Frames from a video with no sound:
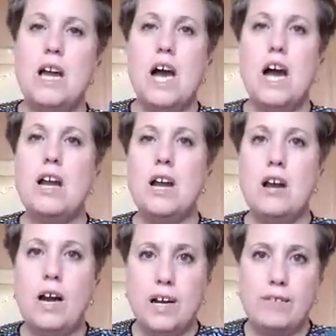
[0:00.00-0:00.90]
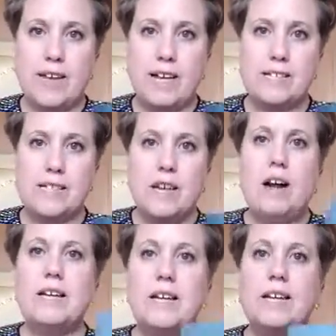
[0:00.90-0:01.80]
a lot of us
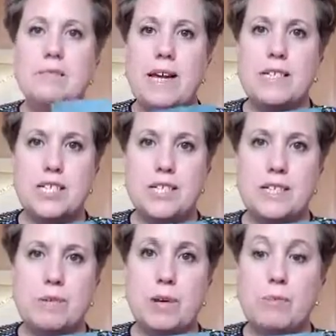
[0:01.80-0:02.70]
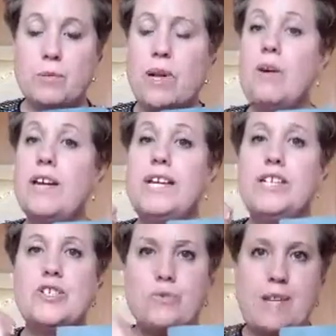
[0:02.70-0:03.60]
are getting messages at the moment. We are
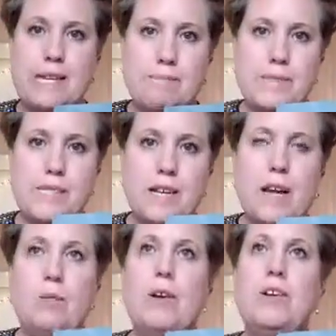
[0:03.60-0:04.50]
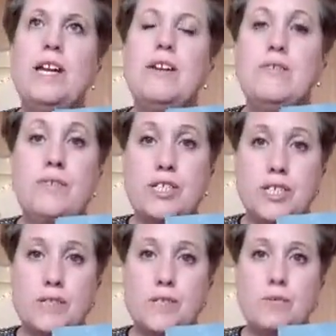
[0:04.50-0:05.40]
getting dreams, we are getting
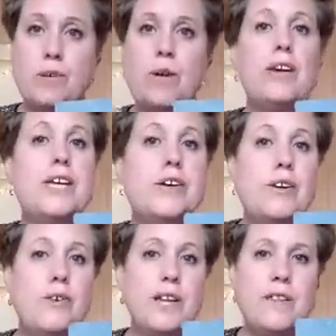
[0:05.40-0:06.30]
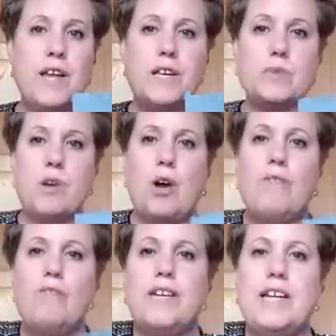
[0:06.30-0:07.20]
visions, we are hearing things, we are
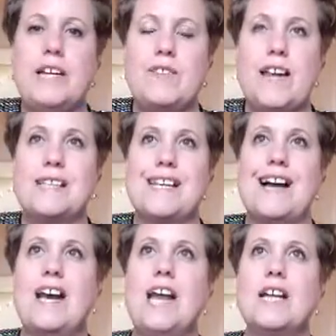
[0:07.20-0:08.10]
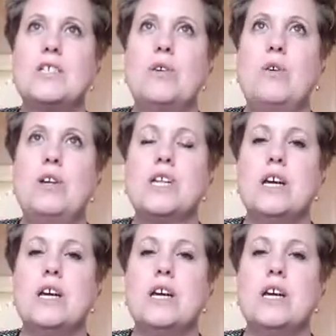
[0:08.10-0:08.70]
feeling things, and I like to call it,